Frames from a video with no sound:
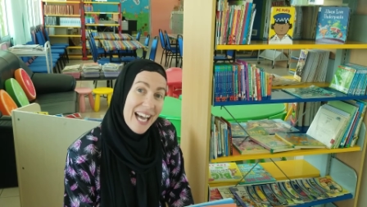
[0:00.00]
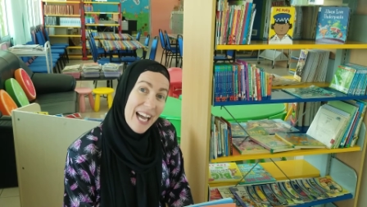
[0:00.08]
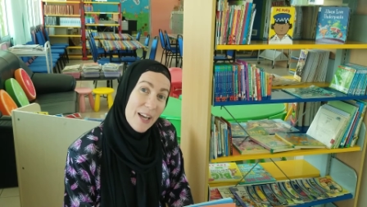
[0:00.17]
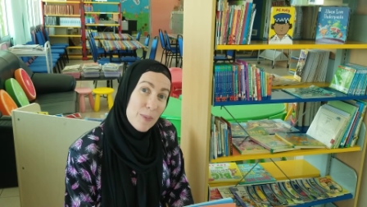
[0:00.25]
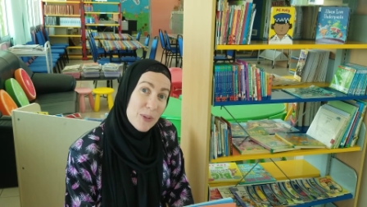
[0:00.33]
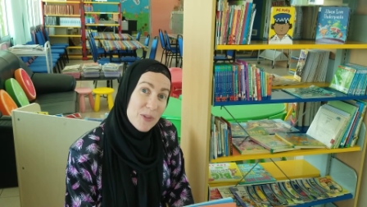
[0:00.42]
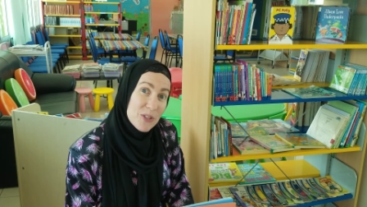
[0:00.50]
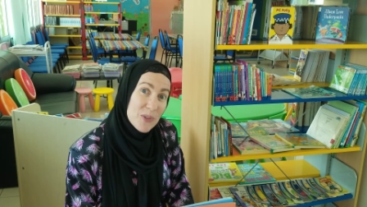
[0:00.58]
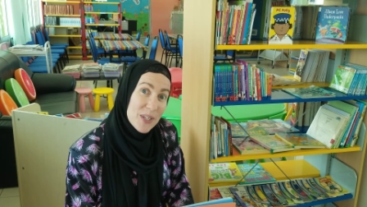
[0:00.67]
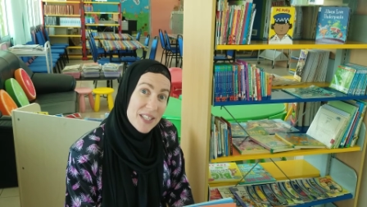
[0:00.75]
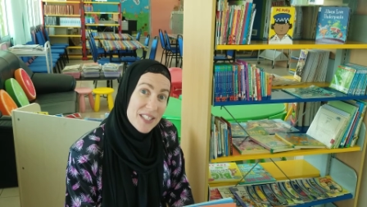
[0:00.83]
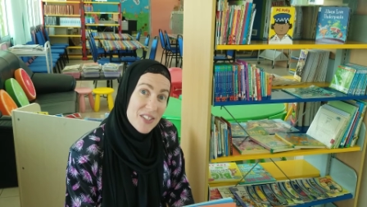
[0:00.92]
I hope you
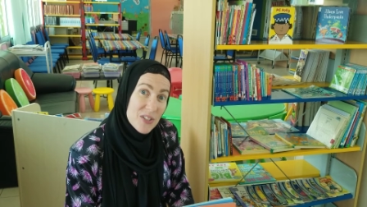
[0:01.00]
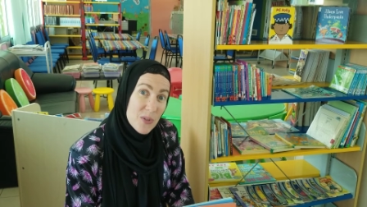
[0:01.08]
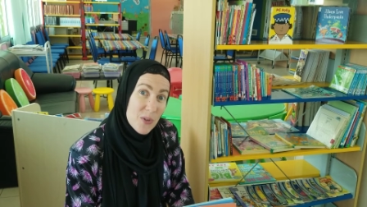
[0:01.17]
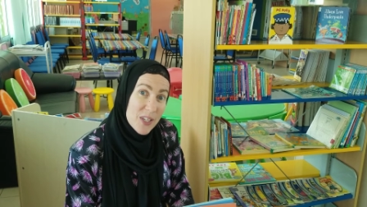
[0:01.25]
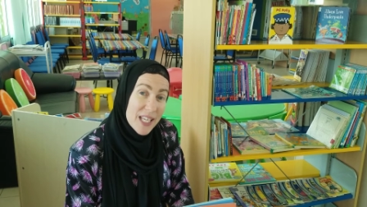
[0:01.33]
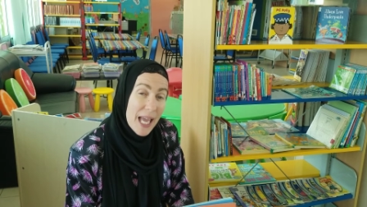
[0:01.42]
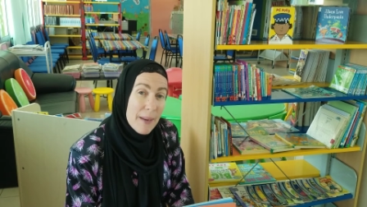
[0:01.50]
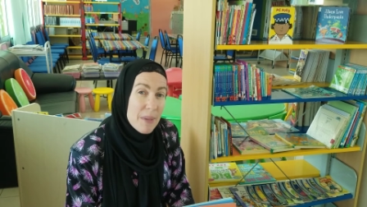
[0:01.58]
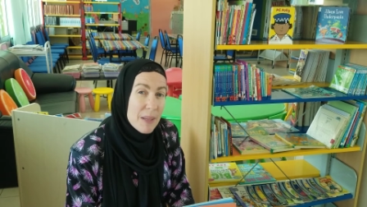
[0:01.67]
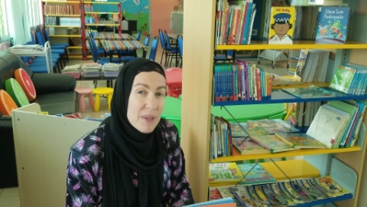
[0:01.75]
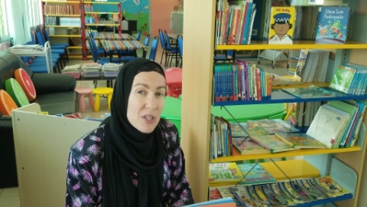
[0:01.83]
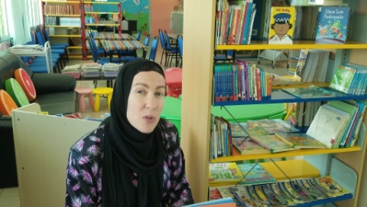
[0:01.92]
enjoyed this story and
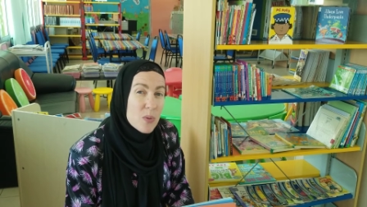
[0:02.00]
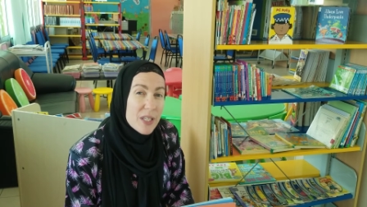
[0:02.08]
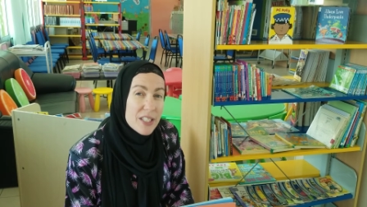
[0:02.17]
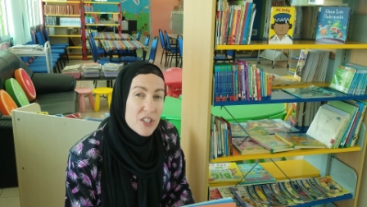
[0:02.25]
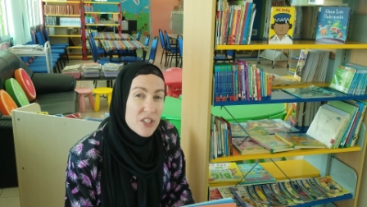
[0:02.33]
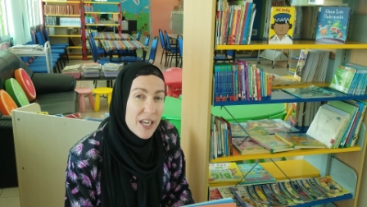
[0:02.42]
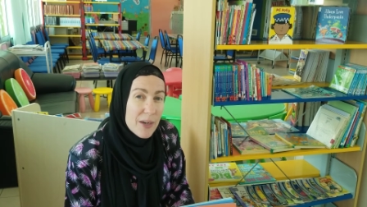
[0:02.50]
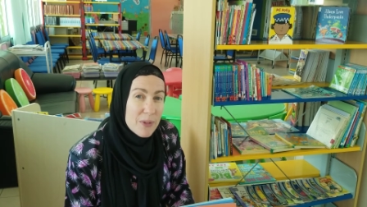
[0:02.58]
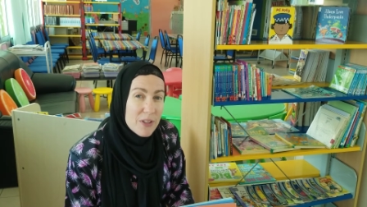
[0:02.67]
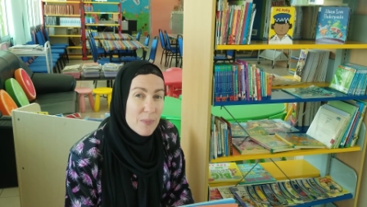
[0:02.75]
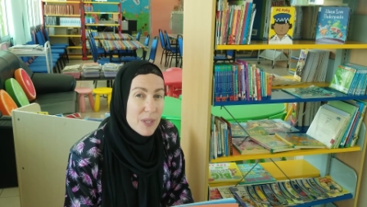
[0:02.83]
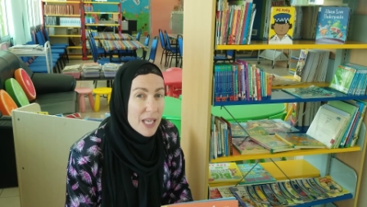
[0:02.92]
maybe you can share
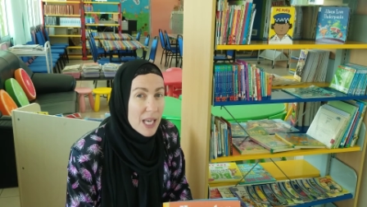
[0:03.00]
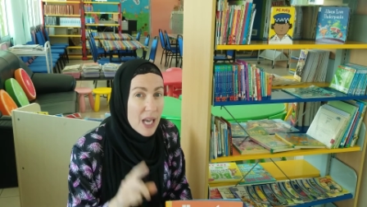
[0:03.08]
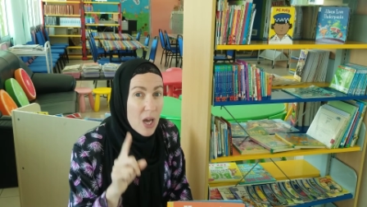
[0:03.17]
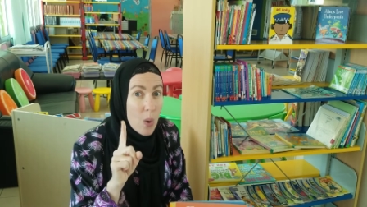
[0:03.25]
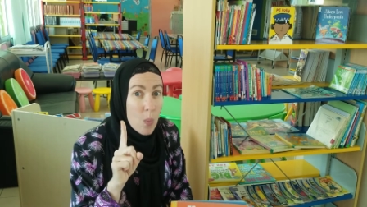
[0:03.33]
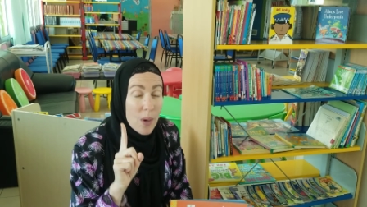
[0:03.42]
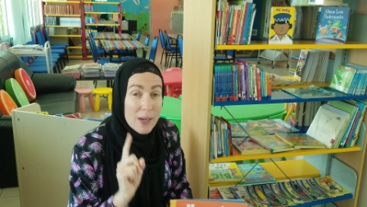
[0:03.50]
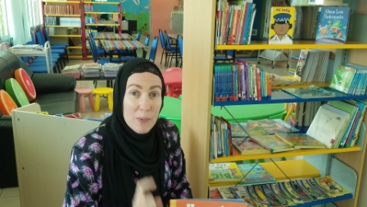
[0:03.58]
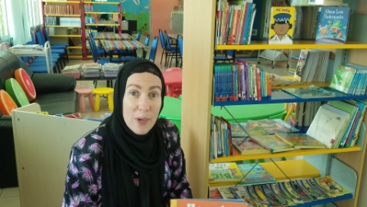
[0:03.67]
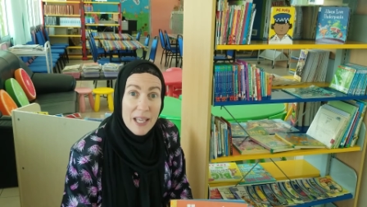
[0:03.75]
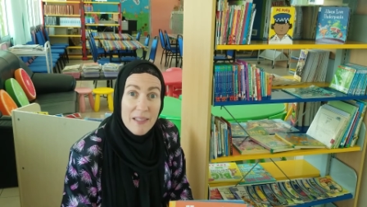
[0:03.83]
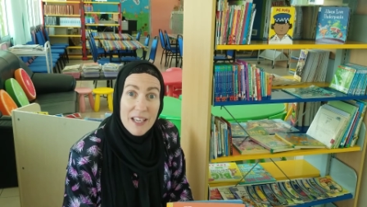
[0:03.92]
with me one
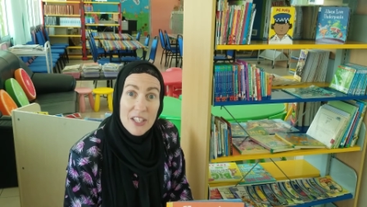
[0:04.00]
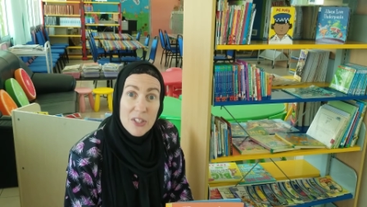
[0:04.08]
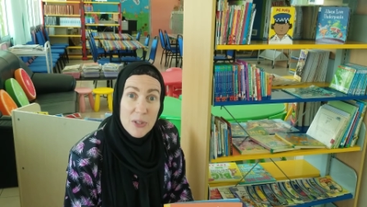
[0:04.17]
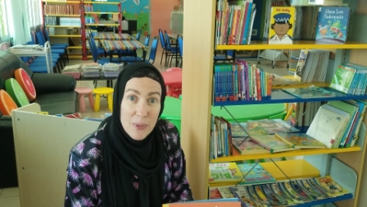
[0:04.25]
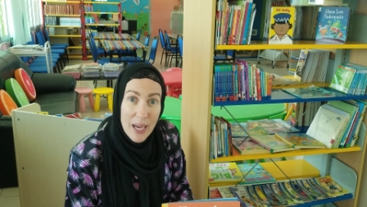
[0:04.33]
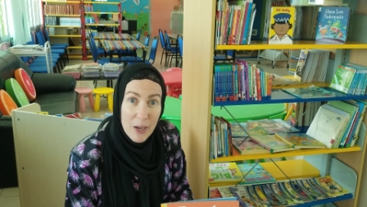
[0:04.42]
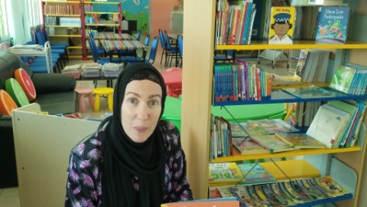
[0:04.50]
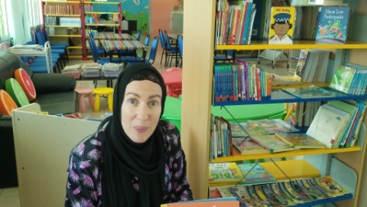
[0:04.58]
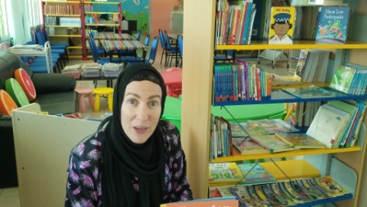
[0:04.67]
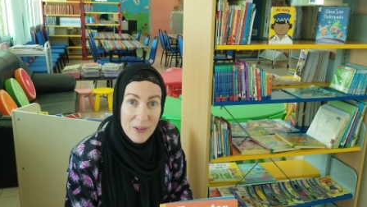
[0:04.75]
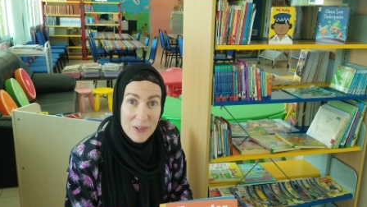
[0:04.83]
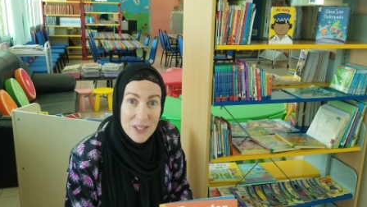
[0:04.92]
way that you help out.